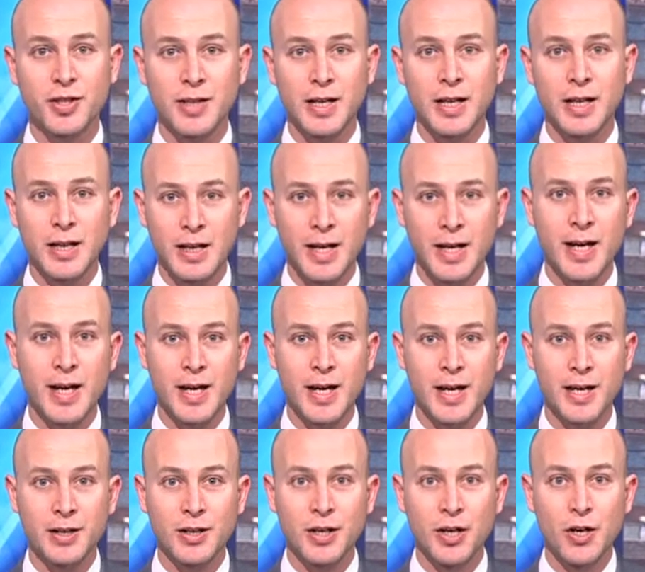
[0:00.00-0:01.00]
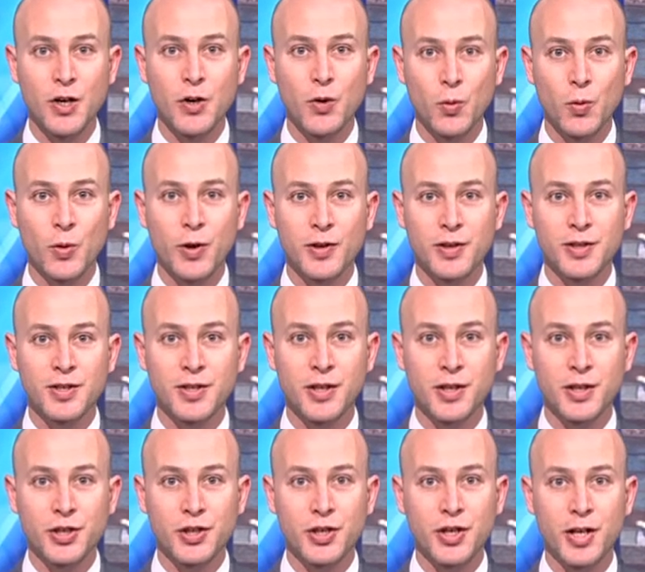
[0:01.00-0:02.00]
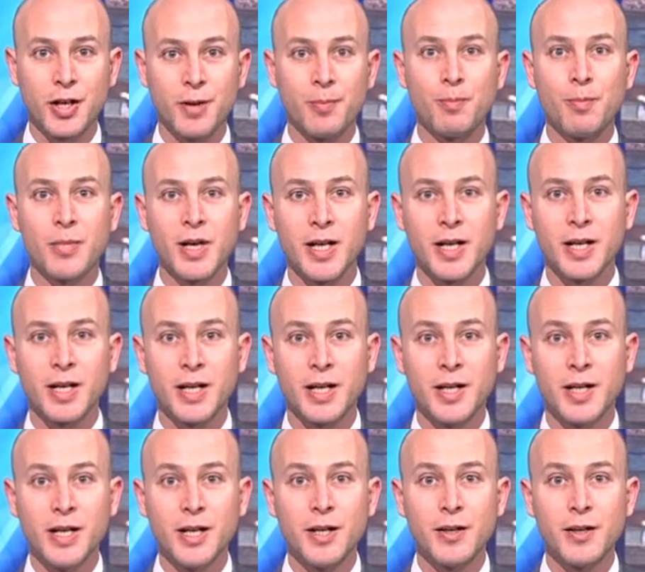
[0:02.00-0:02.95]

that lay ahead with such a mega